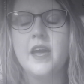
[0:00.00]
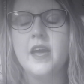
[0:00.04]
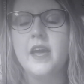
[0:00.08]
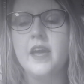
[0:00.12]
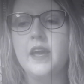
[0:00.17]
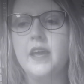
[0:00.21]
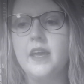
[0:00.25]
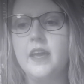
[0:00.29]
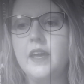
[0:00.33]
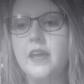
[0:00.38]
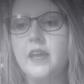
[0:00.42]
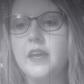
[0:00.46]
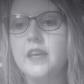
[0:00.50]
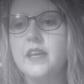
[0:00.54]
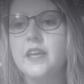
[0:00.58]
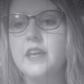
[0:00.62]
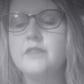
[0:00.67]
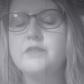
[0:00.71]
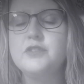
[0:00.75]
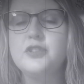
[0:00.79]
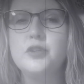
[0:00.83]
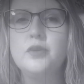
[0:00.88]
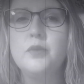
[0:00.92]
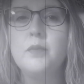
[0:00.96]
he
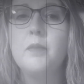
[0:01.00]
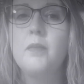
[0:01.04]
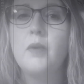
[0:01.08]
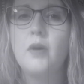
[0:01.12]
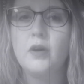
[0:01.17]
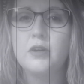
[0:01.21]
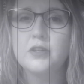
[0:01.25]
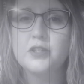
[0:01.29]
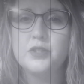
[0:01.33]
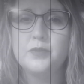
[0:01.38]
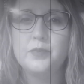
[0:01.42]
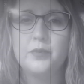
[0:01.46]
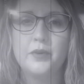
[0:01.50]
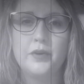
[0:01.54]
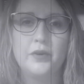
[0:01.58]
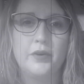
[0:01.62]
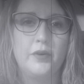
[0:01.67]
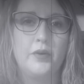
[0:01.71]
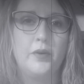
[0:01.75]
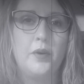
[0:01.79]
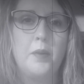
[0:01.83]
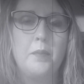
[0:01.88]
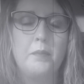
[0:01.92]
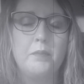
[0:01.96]
gives you
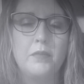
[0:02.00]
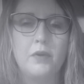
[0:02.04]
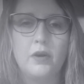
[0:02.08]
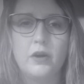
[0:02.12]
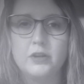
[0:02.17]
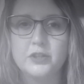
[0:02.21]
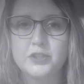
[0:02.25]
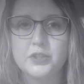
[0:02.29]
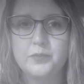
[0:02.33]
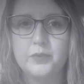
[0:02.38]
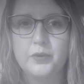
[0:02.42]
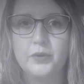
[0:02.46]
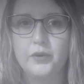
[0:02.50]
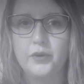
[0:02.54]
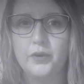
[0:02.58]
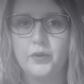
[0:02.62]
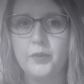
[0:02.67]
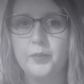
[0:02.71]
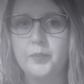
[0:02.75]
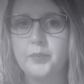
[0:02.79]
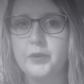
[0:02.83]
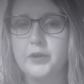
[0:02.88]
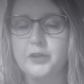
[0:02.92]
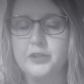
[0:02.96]

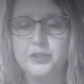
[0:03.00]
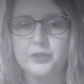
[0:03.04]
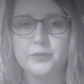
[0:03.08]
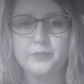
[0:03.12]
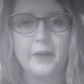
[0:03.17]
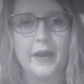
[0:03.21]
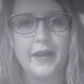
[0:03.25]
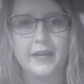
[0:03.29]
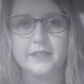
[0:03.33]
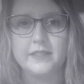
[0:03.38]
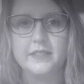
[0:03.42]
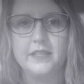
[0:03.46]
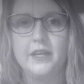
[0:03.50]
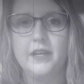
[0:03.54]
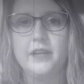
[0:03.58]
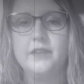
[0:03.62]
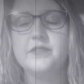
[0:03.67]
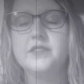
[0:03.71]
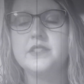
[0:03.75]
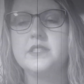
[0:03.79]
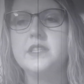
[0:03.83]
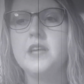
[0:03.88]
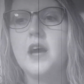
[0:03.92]
multiple perspectives,